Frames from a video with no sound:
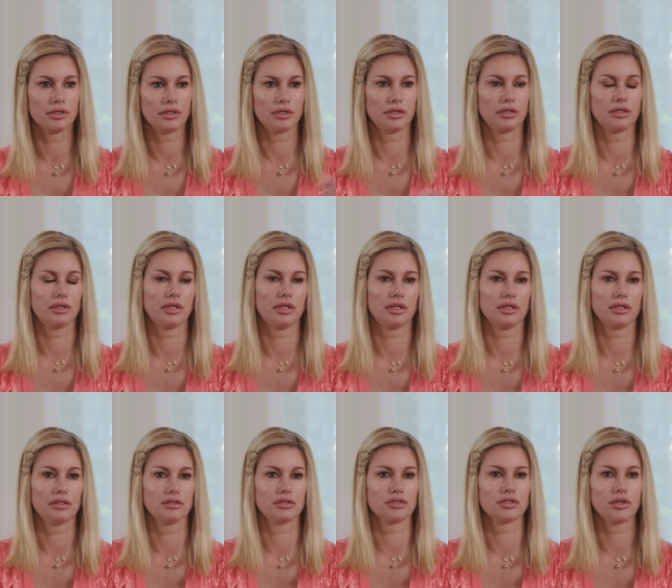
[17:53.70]
Mm-hmm.
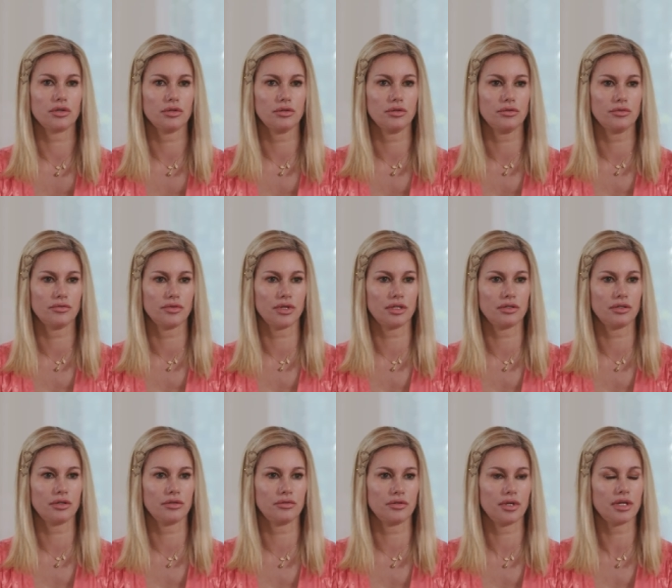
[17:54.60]
So they
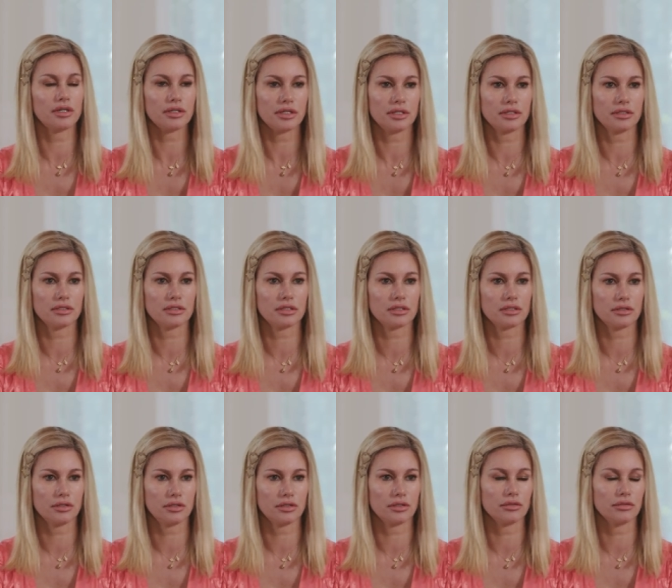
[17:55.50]
know that he's,
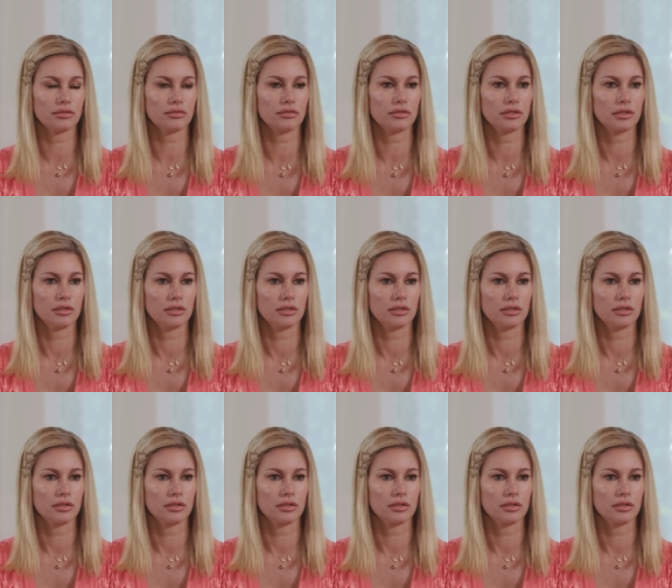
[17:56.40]
you know,